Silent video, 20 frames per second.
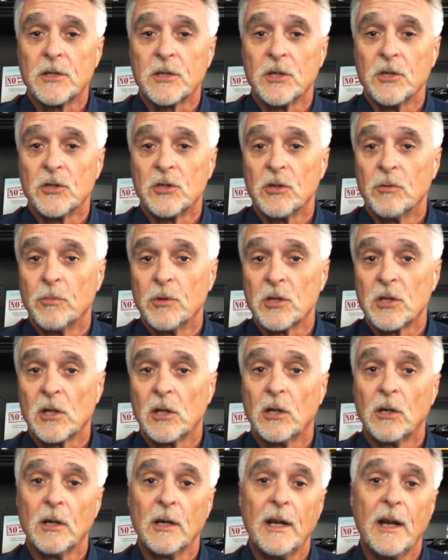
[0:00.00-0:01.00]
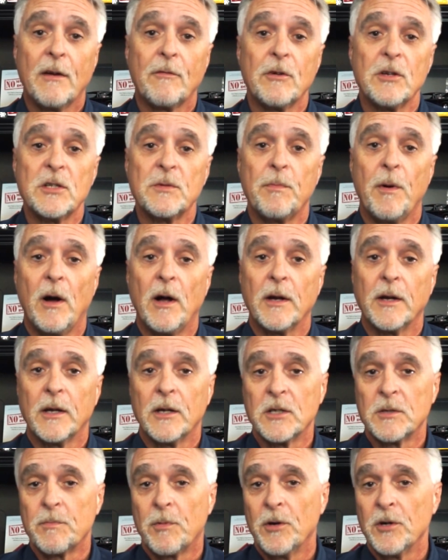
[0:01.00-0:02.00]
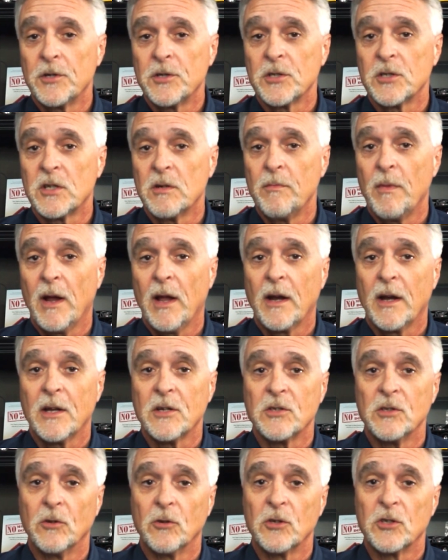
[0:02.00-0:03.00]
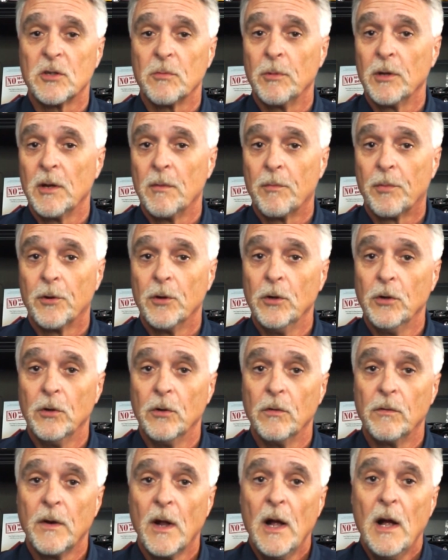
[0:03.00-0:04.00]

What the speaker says: consumers clearly have responded as purchase demand has noticeably improved.